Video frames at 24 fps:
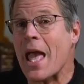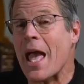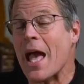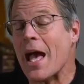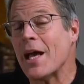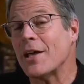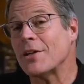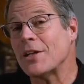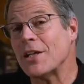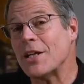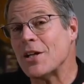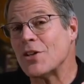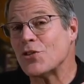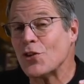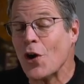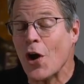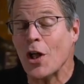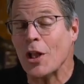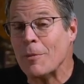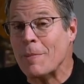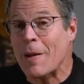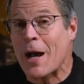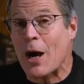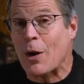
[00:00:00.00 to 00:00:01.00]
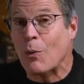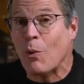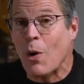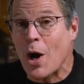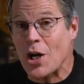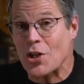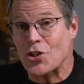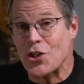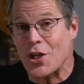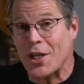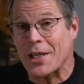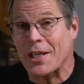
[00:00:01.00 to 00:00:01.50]
And it's all about
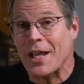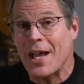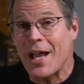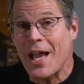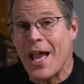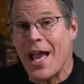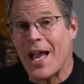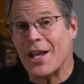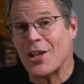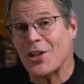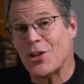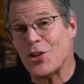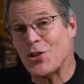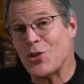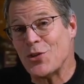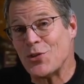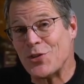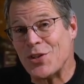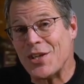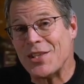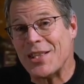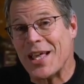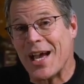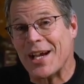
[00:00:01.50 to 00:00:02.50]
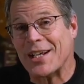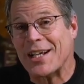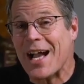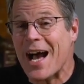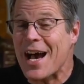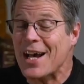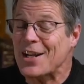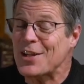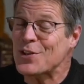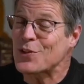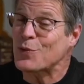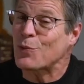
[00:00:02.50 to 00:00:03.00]
washing. And you see that
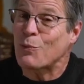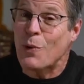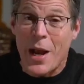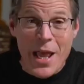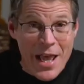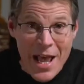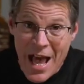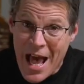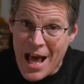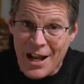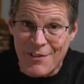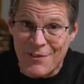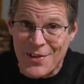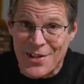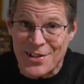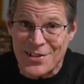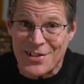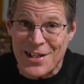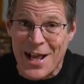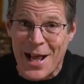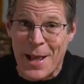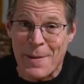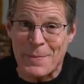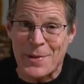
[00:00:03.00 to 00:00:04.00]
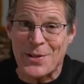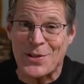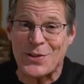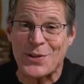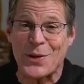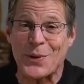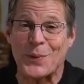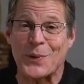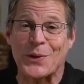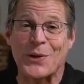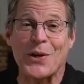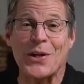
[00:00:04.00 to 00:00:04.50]
God is way ahead of his time. And
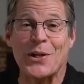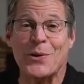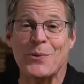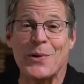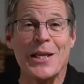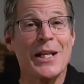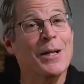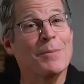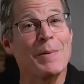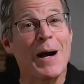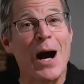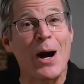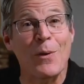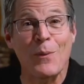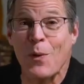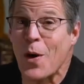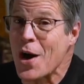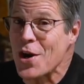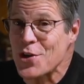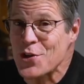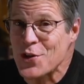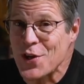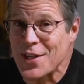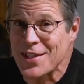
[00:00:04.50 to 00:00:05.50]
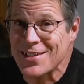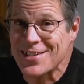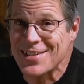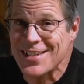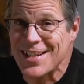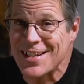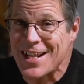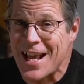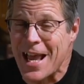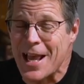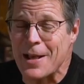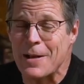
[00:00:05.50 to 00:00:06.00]
so we're going to read about washings
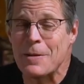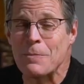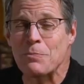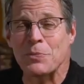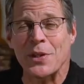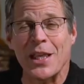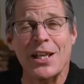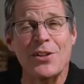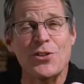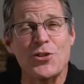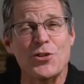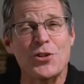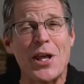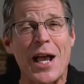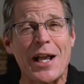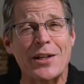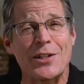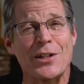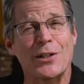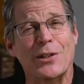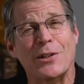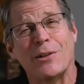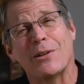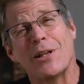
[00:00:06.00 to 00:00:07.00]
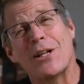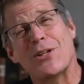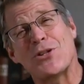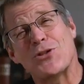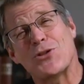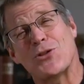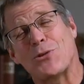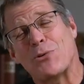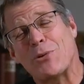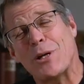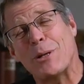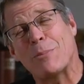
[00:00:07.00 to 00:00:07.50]
today. It's technical.
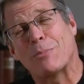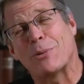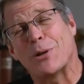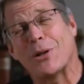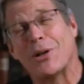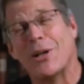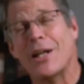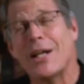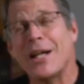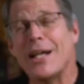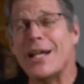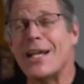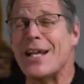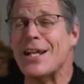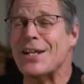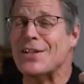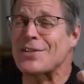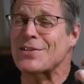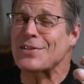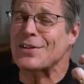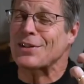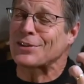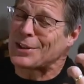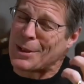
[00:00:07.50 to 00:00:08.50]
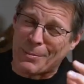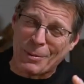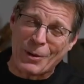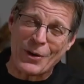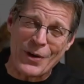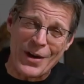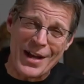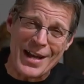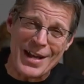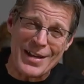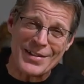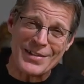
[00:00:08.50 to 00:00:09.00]
It's cerebral. It's
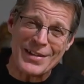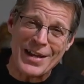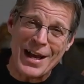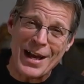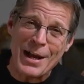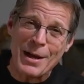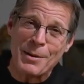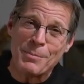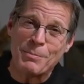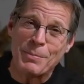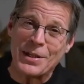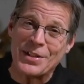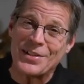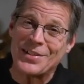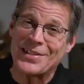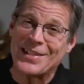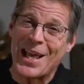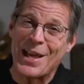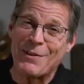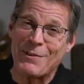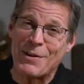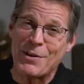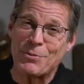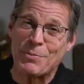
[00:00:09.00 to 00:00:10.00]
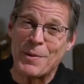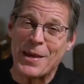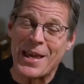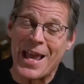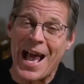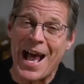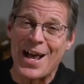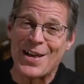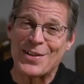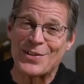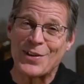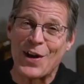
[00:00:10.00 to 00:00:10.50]
laborious. But stay with
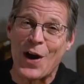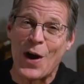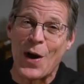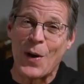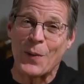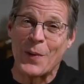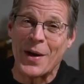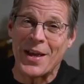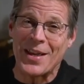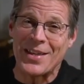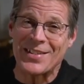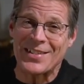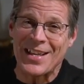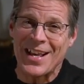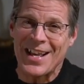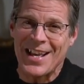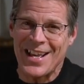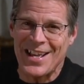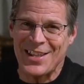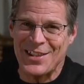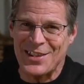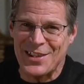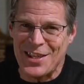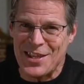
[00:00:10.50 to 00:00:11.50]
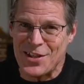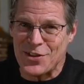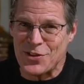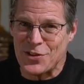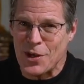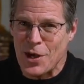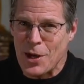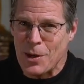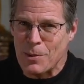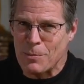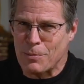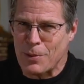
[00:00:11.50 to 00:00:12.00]
me as always. In
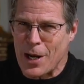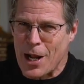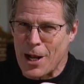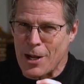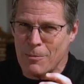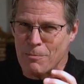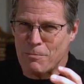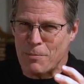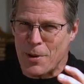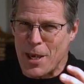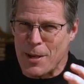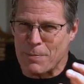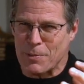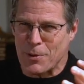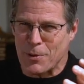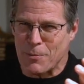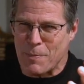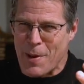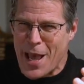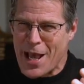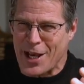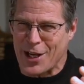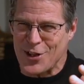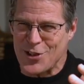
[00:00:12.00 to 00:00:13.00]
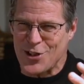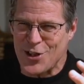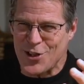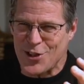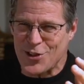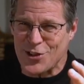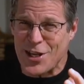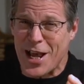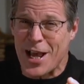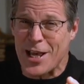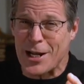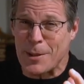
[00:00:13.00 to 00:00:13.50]
these brown paper
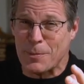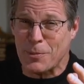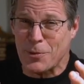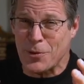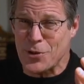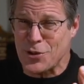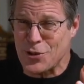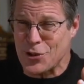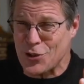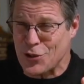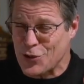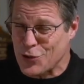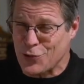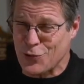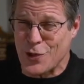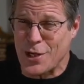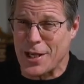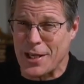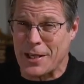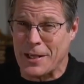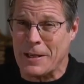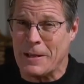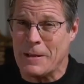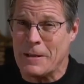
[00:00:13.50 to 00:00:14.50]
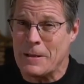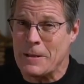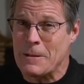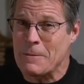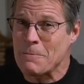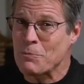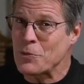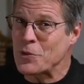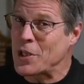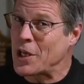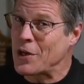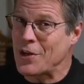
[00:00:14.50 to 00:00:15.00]
packages tied up with string,
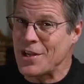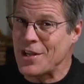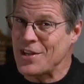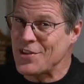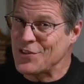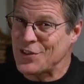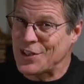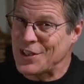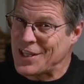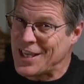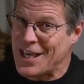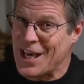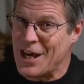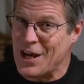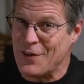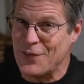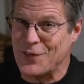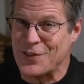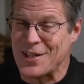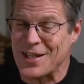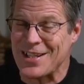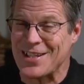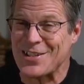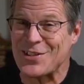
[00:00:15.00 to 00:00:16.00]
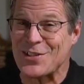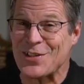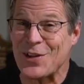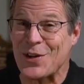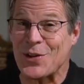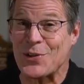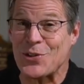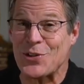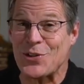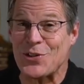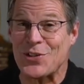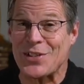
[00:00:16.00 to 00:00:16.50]
there is a gift. And
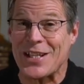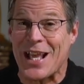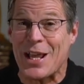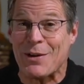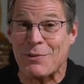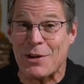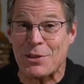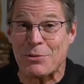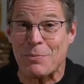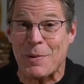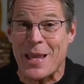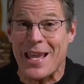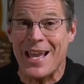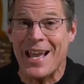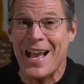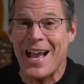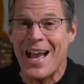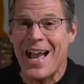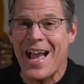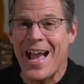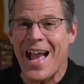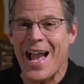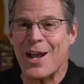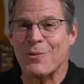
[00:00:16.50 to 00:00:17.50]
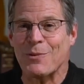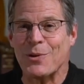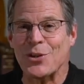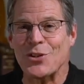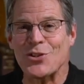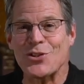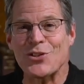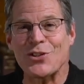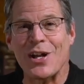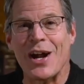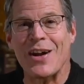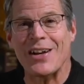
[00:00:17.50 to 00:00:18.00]
so stay with me. And
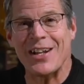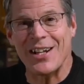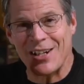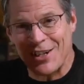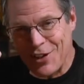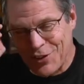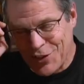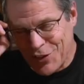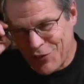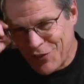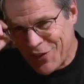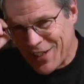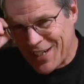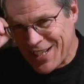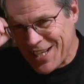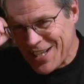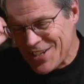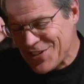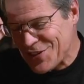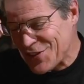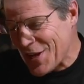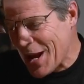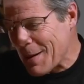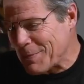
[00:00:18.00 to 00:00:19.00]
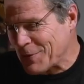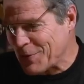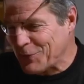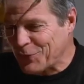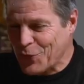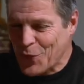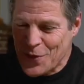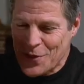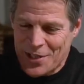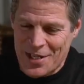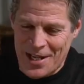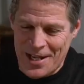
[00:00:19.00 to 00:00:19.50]
we'll start in Leviticus chapter
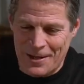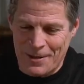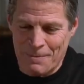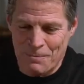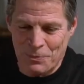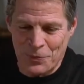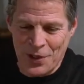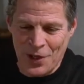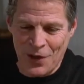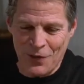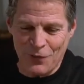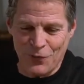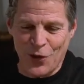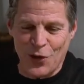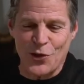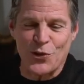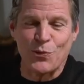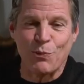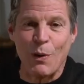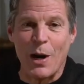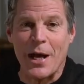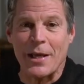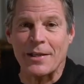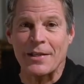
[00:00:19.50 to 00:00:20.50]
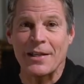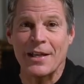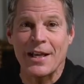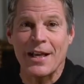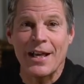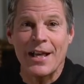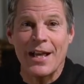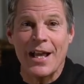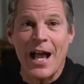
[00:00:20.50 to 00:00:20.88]
14, verse 1.